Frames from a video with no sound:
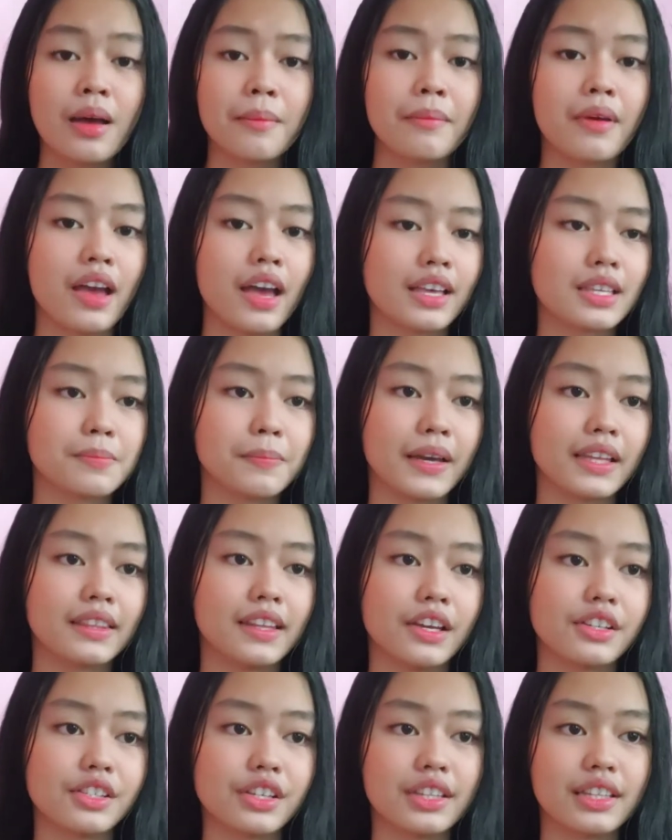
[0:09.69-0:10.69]
My
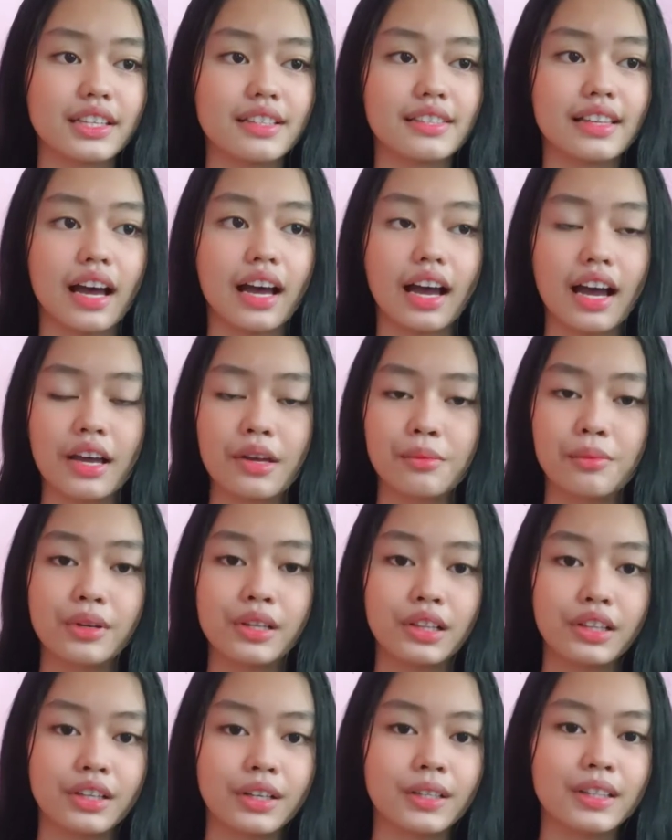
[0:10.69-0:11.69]
expectation is that I
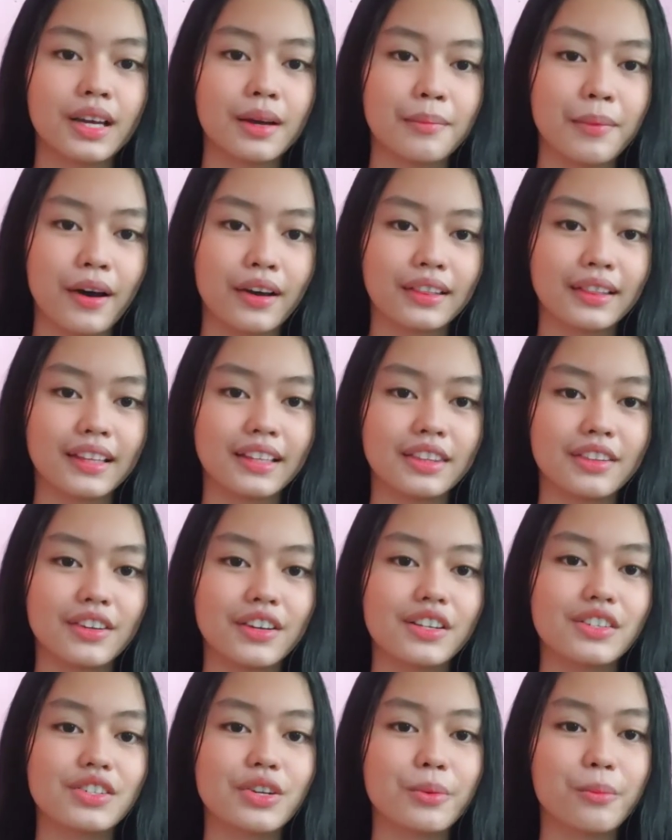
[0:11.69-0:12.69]
will learn about
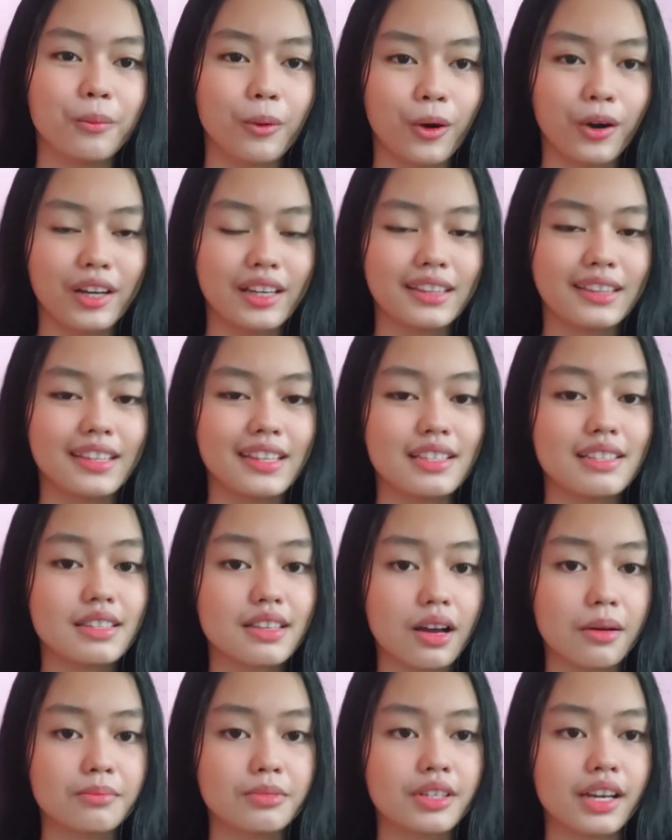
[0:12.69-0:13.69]
literature more in this
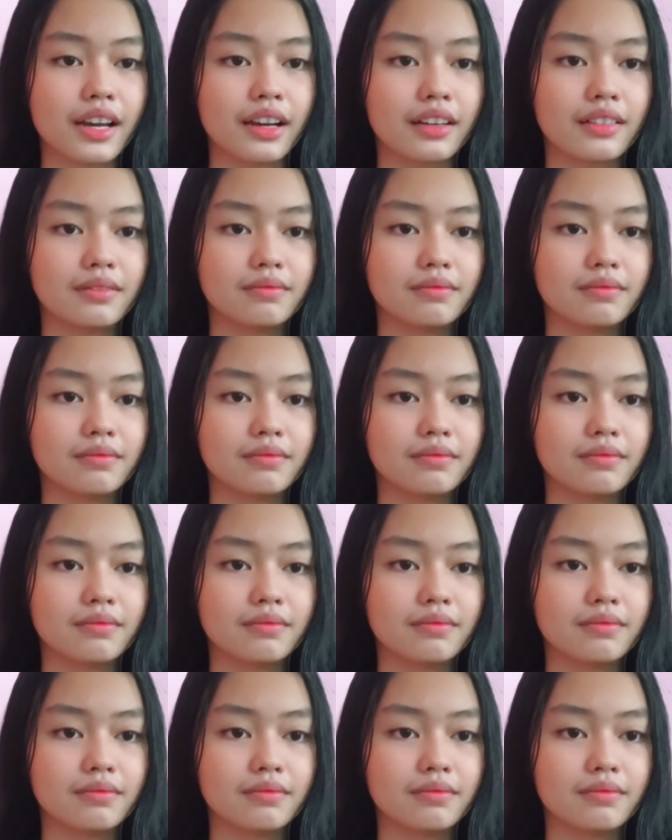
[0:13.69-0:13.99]
subject.